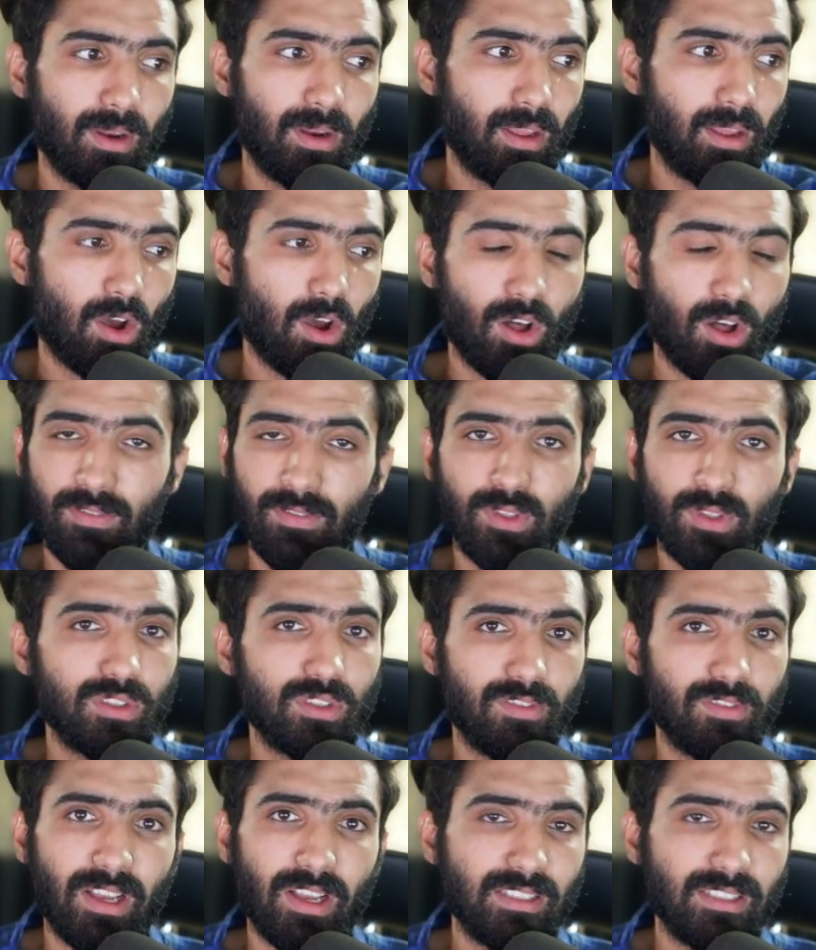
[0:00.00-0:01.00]
all of those
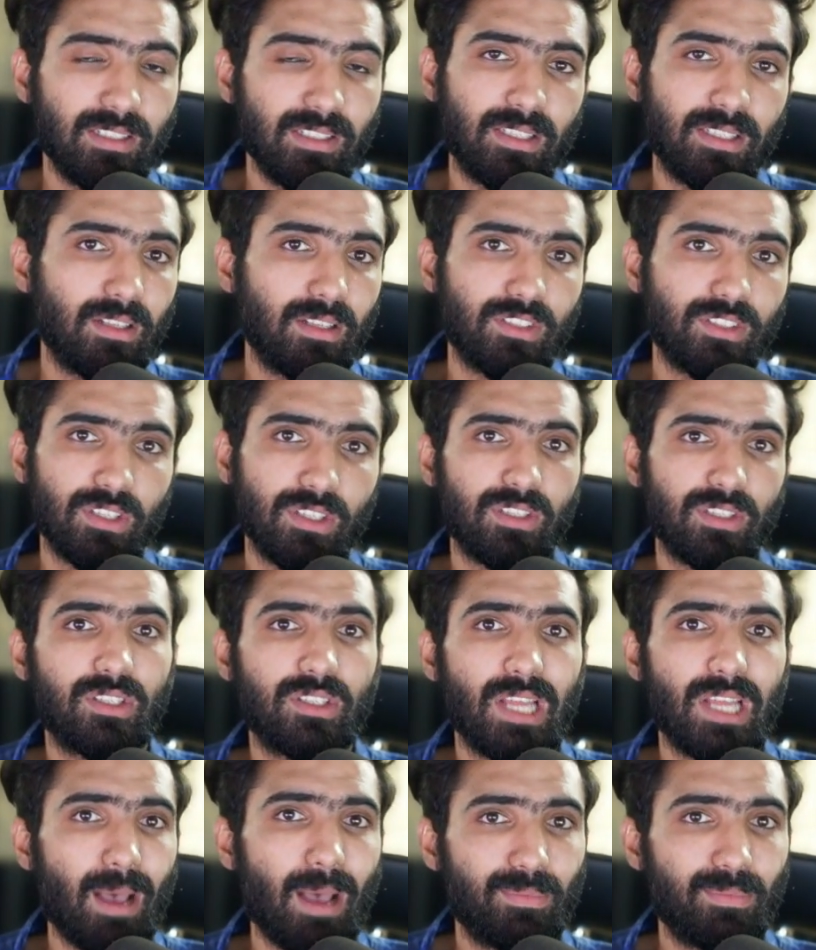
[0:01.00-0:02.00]
devices, they'll just
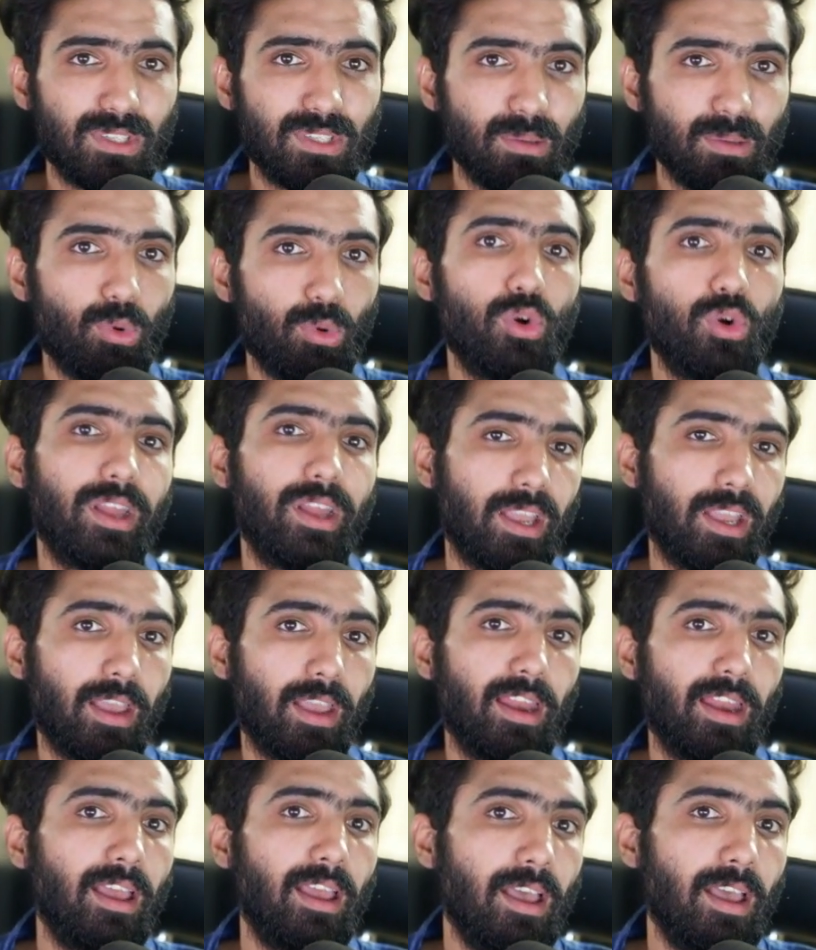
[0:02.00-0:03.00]
stop supporting
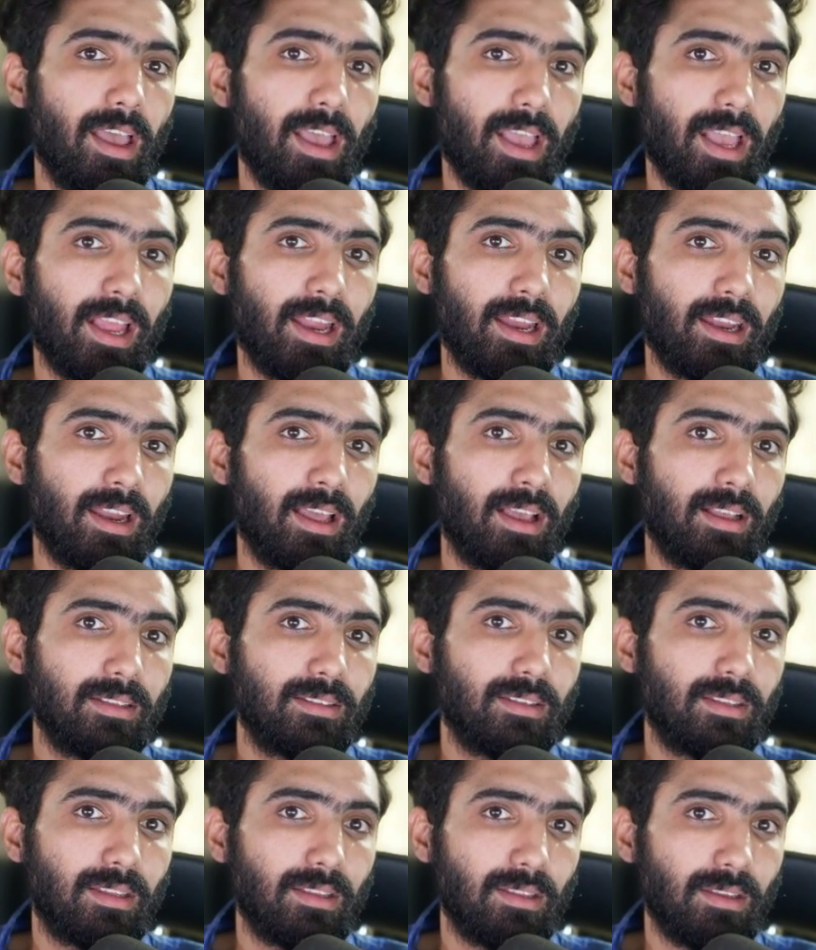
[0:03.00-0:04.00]
it. And
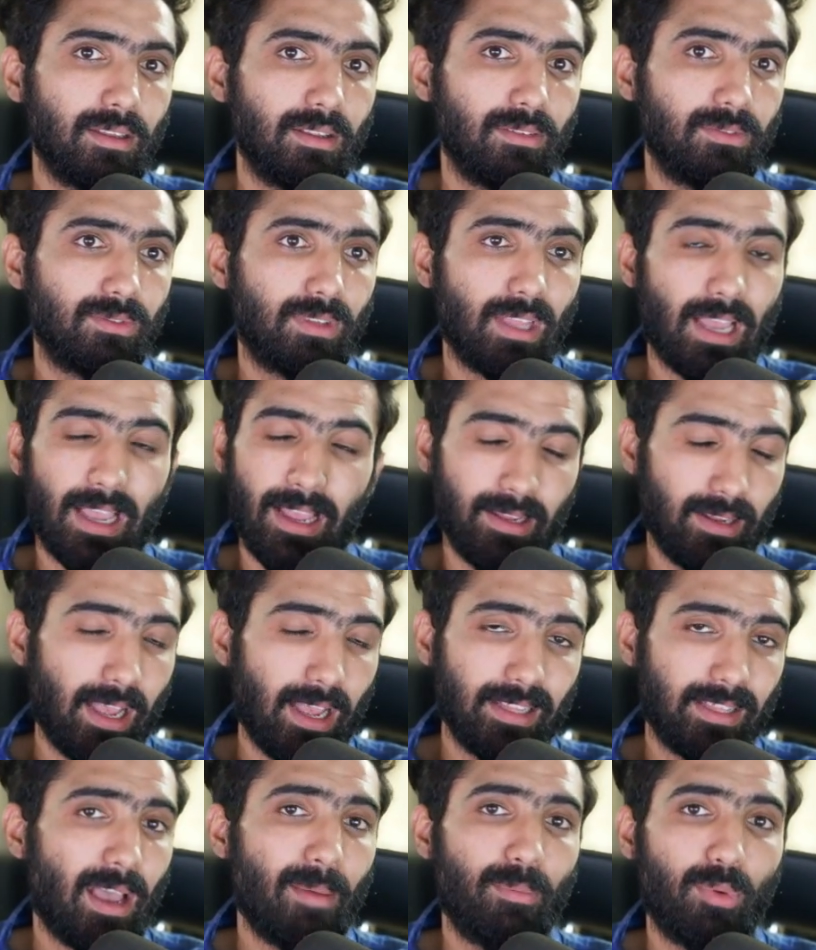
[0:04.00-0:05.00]
that
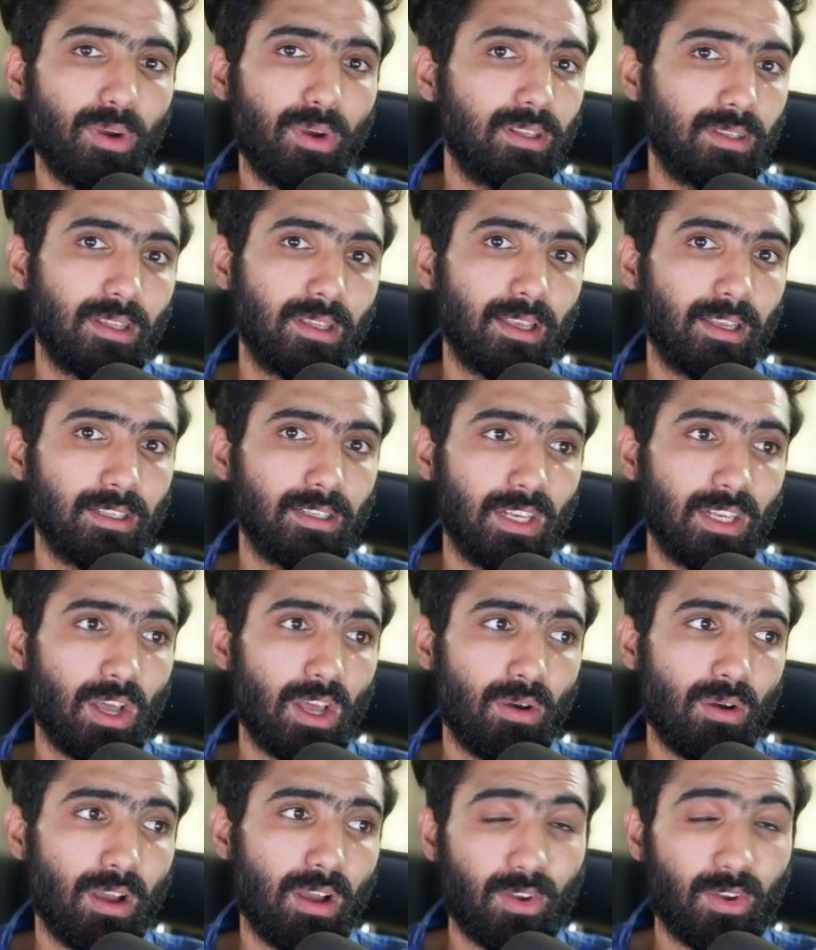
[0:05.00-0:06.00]
at that point,
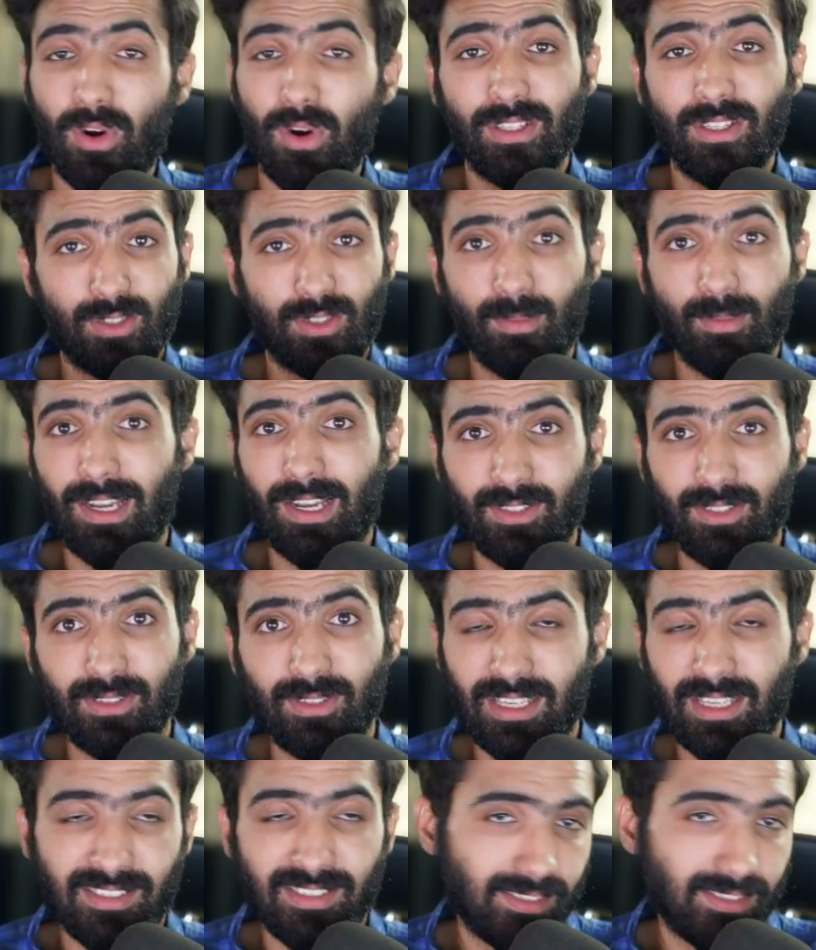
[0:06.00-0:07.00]
according to my 2
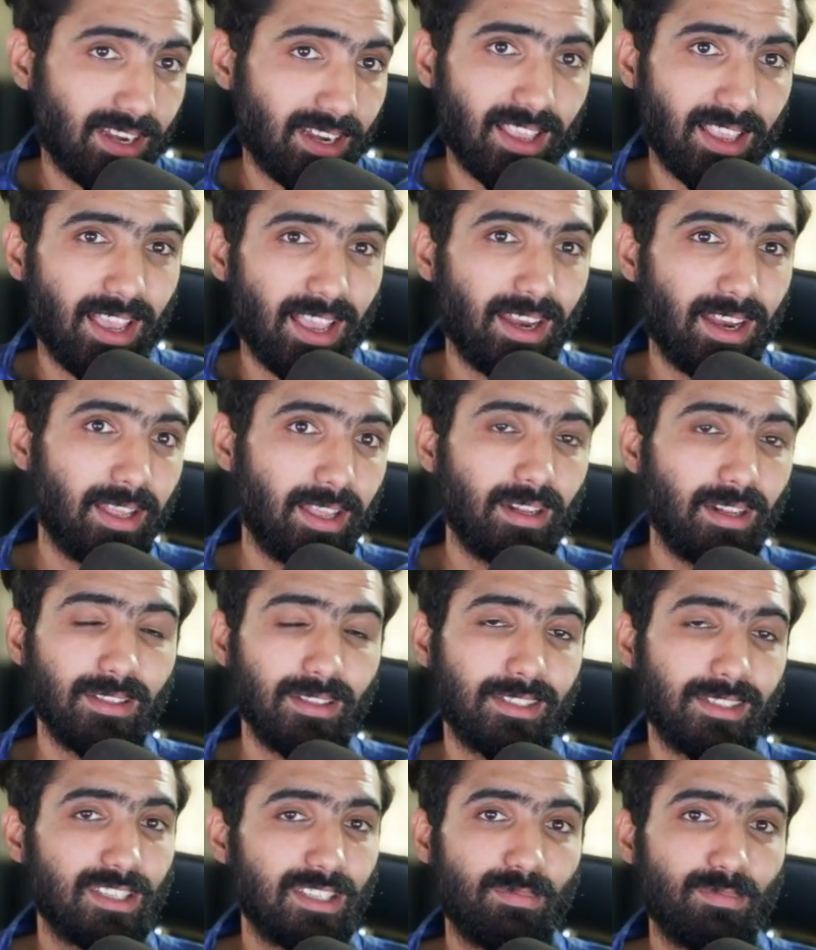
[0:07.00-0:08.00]
cents, then again, it'll
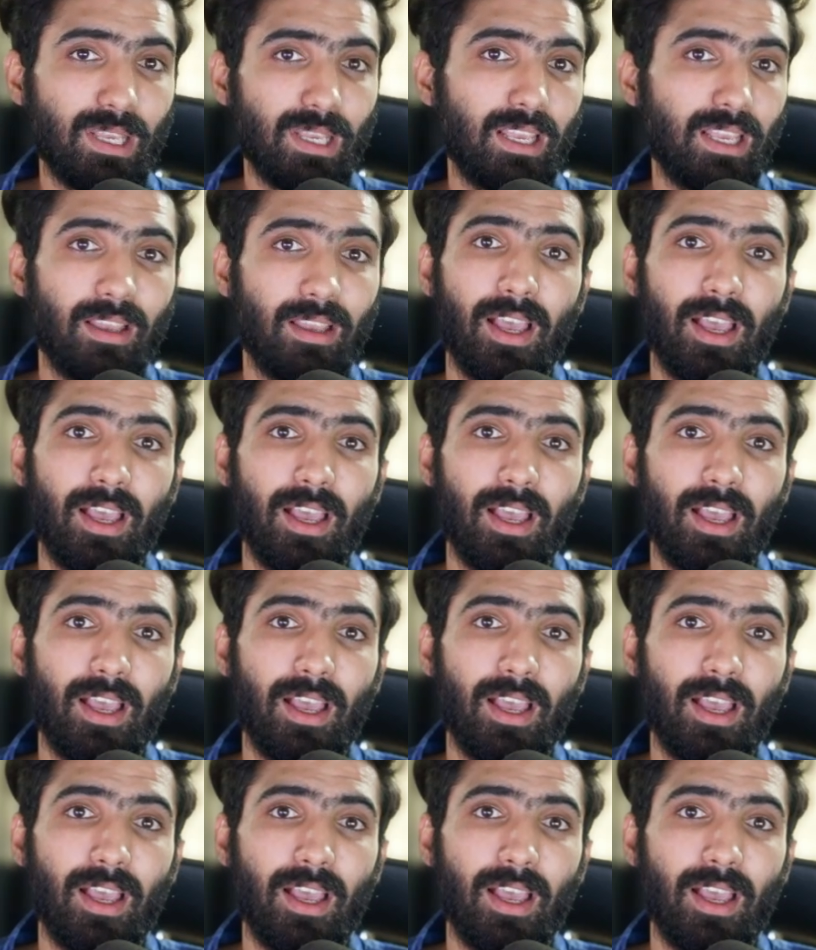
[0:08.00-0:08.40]
just be,